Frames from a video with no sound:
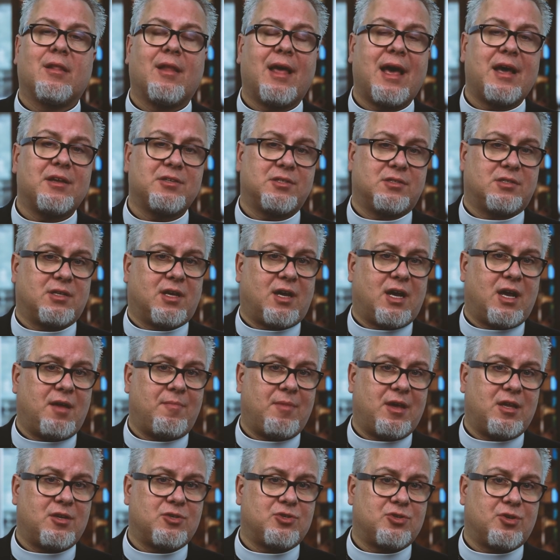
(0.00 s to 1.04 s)
less time
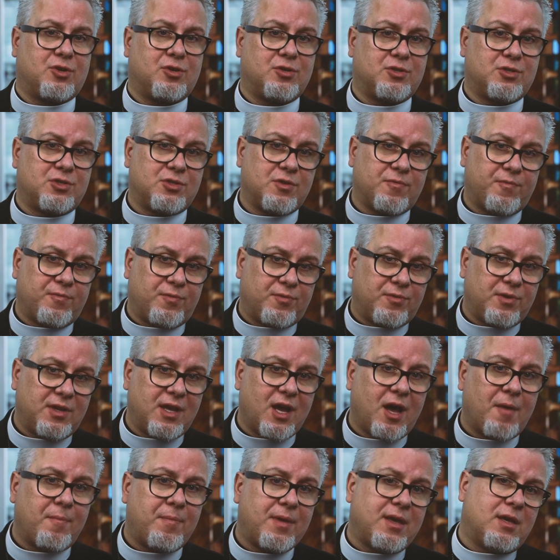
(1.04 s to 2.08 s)
at church to free
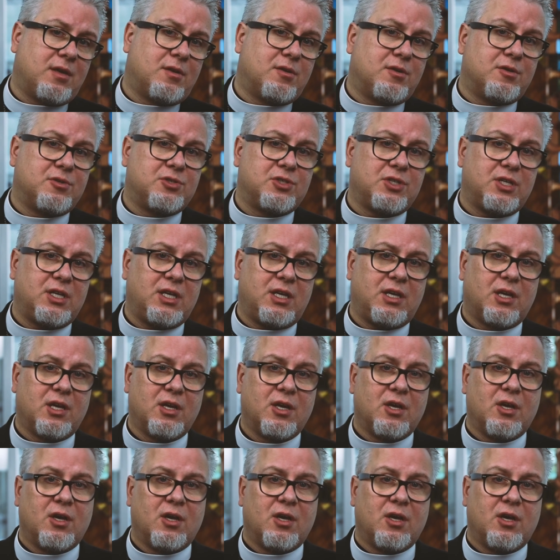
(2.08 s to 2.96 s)
up energy